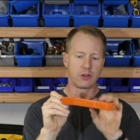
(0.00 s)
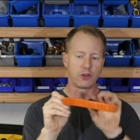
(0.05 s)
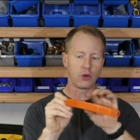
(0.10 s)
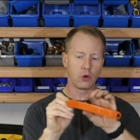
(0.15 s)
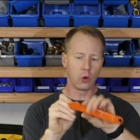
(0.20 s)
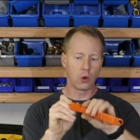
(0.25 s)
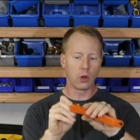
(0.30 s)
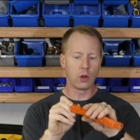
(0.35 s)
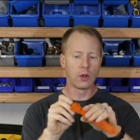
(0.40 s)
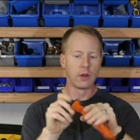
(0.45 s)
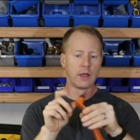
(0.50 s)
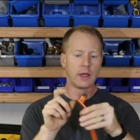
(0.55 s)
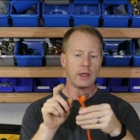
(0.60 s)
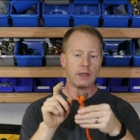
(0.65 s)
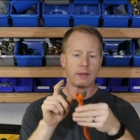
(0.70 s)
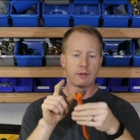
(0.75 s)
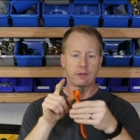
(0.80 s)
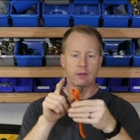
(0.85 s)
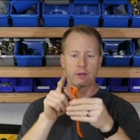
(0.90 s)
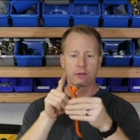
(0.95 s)
tool.
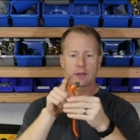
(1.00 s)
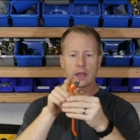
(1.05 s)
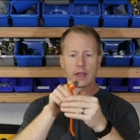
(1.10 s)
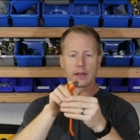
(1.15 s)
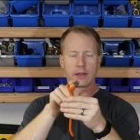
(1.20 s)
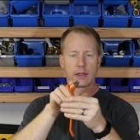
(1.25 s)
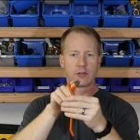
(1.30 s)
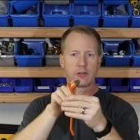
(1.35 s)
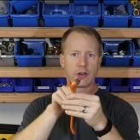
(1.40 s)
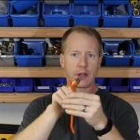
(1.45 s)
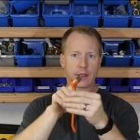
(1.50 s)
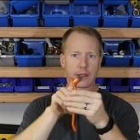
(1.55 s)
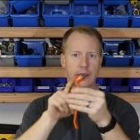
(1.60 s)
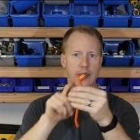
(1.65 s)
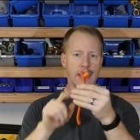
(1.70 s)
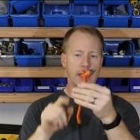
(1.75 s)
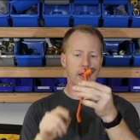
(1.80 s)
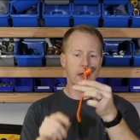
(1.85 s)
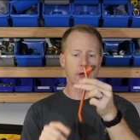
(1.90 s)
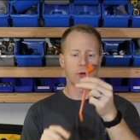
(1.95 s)
So it's got the chuck
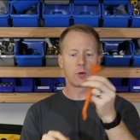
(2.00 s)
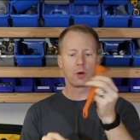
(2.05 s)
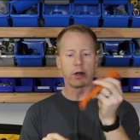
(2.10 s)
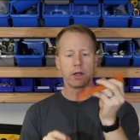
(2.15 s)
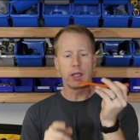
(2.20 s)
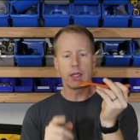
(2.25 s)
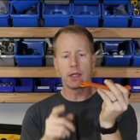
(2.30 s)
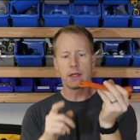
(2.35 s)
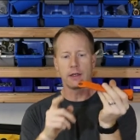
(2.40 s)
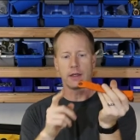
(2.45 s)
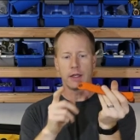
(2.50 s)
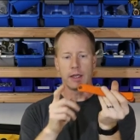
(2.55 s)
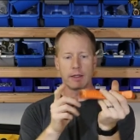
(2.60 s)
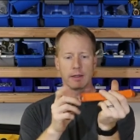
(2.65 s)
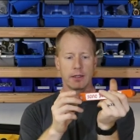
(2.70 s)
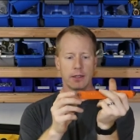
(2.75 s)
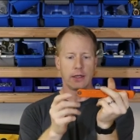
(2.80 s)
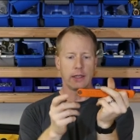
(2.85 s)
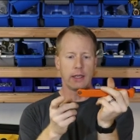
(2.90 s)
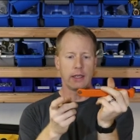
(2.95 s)
key on one end
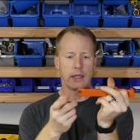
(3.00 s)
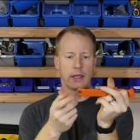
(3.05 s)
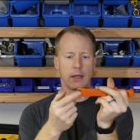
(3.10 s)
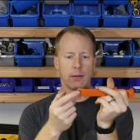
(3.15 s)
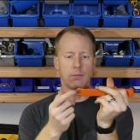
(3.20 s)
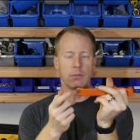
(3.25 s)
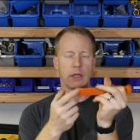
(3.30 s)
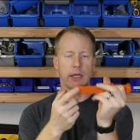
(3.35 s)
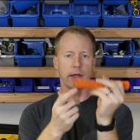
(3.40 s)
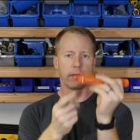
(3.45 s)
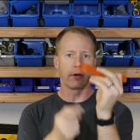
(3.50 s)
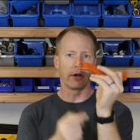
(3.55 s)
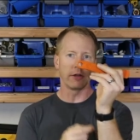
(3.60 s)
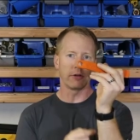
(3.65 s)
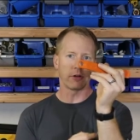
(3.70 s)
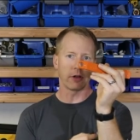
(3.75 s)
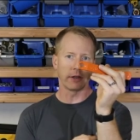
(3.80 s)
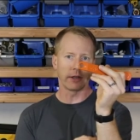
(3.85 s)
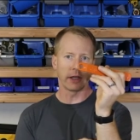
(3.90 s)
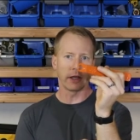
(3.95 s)
and then a blade
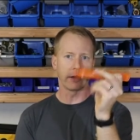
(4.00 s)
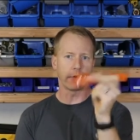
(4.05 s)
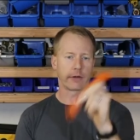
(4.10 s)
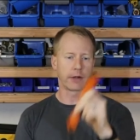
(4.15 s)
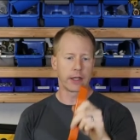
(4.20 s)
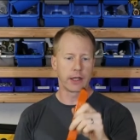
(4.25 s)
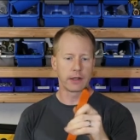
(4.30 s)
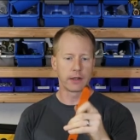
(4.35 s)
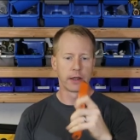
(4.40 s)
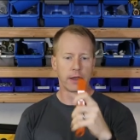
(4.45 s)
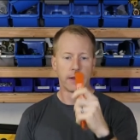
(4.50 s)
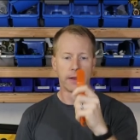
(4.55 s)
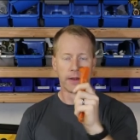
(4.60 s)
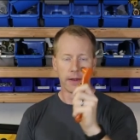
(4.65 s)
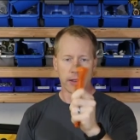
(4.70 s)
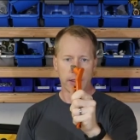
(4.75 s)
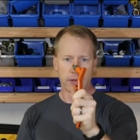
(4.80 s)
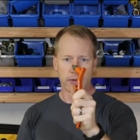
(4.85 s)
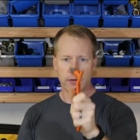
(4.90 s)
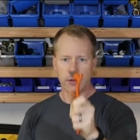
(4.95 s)
wrench on the other end.
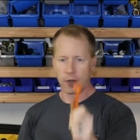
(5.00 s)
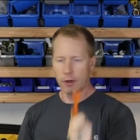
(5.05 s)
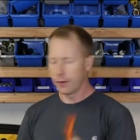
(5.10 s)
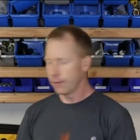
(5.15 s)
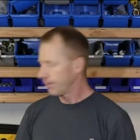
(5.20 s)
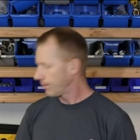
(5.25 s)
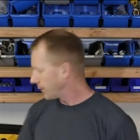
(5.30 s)
So